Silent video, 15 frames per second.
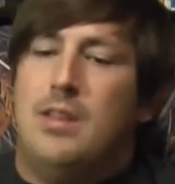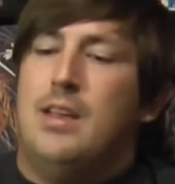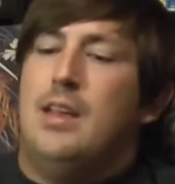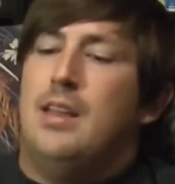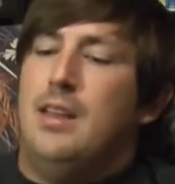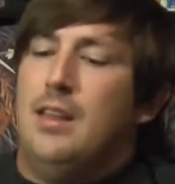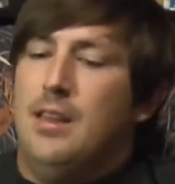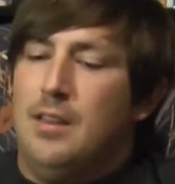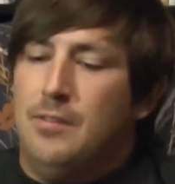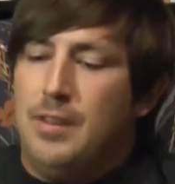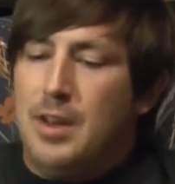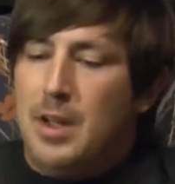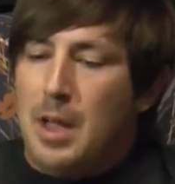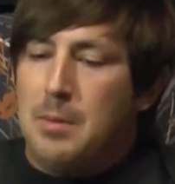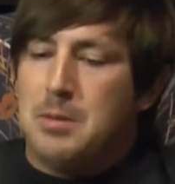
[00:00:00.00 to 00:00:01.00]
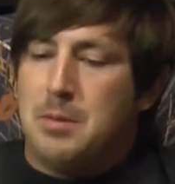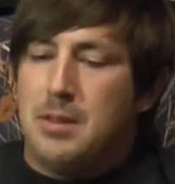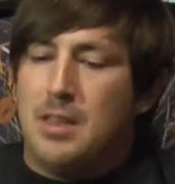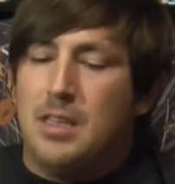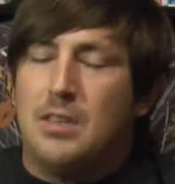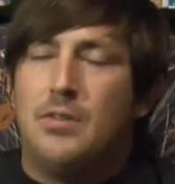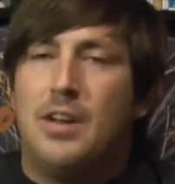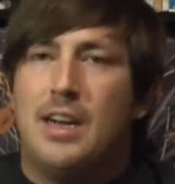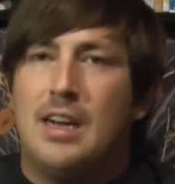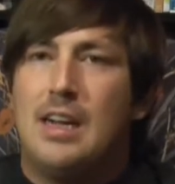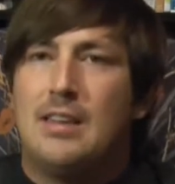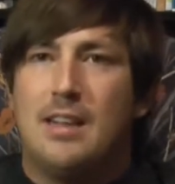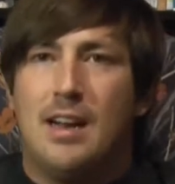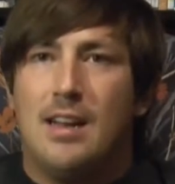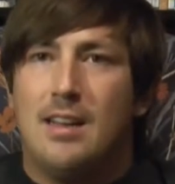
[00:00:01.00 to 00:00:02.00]
that Video Games Monthly has figured
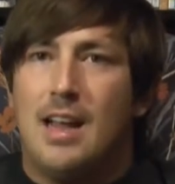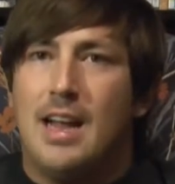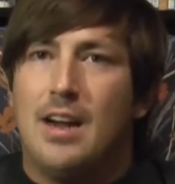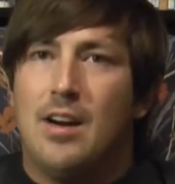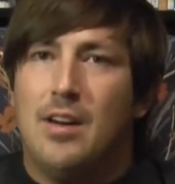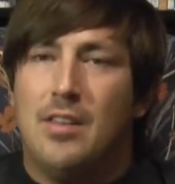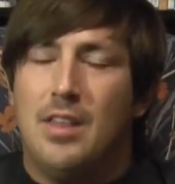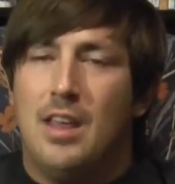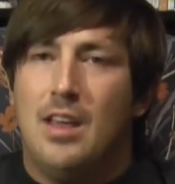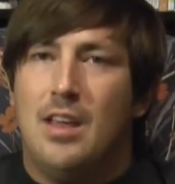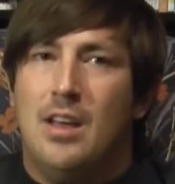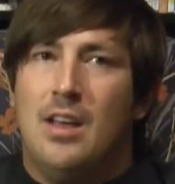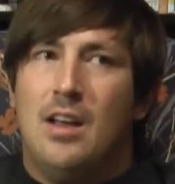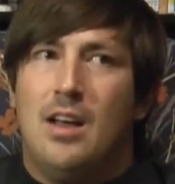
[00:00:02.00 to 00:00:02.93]
out that I like are the